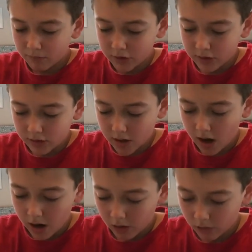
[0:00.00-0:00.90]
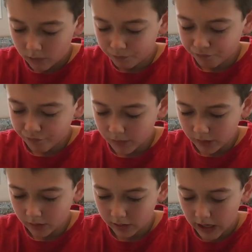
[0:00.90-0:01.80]
So
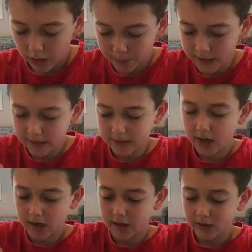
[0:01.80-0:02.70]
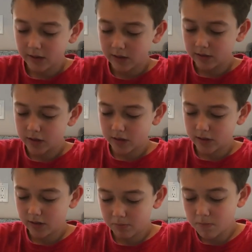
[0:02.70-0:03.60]
I'll be done in
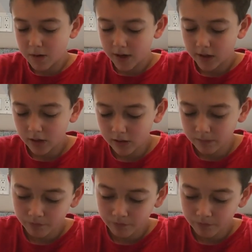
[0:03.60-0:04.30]
just a minute.